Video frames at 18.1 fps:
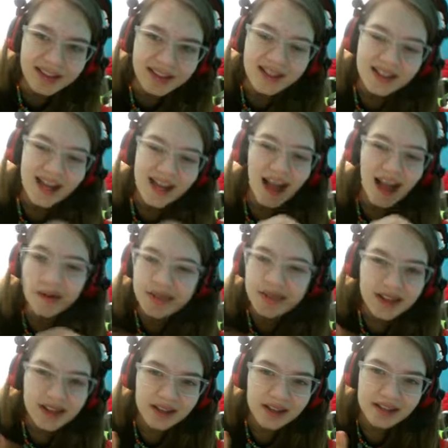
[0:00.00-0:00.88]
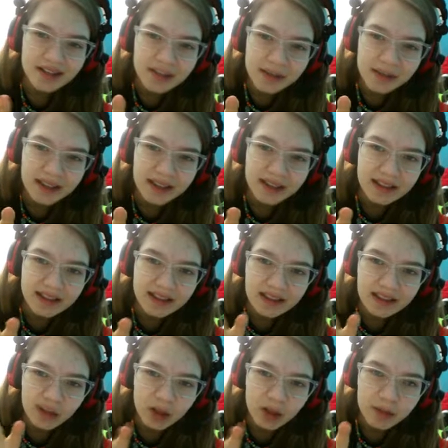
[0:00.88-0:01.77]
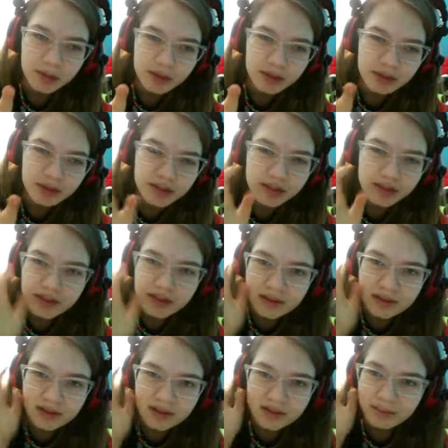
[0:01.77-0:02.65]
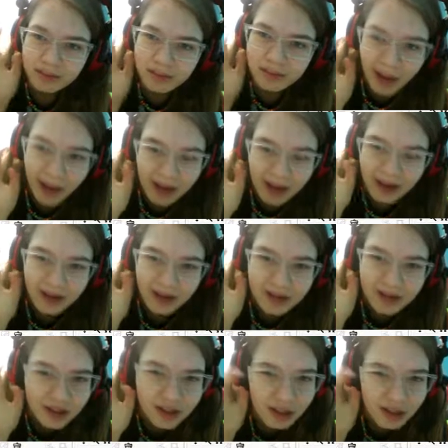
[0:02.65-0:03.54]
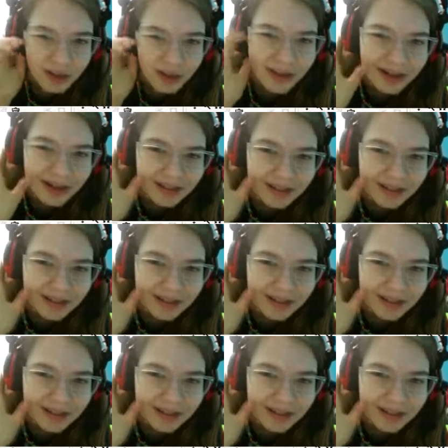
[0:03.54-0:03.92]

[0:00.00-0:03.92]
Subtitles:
Everything else is gonna be normal. Just background is gonna be weird.